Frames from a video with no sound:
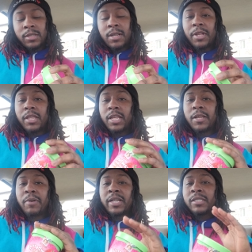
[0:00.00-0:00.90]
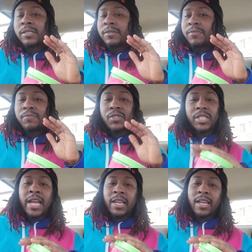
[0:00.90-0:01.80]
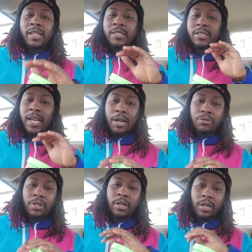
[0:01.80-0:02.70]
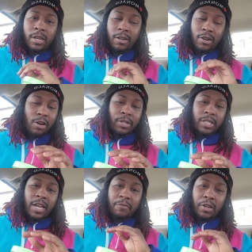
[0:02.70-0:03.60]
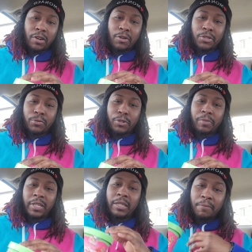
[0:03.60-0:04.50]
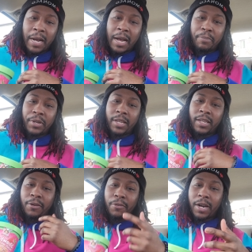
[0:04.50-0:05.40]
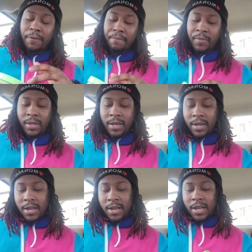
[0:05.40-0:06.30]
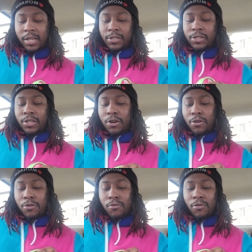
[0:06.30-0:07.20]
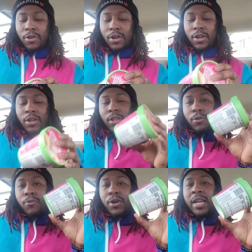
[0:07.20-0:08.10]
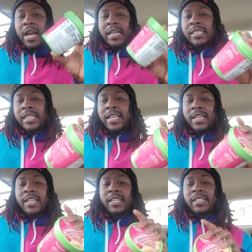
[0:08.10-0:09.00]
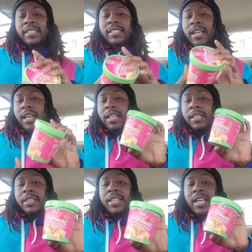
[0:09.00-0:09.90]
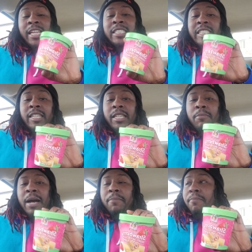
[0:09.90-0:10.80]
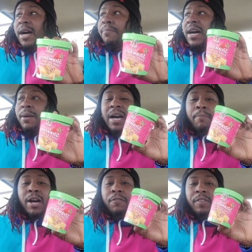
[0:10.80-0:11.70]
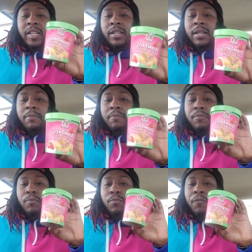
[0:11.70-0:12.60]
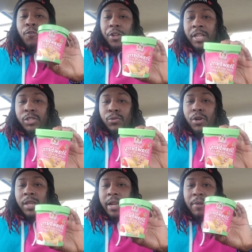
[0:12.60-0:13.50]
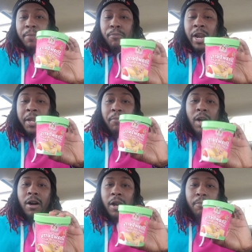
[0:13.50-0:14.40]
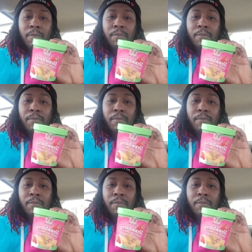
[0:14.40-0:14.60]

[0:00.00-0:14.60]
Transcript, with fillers: some of the best snack cakes out there always have been, always will be, my opinion, right? So when I seen these, instantly my, my, my, my mouth lit up for this one. Like my brain, my heart,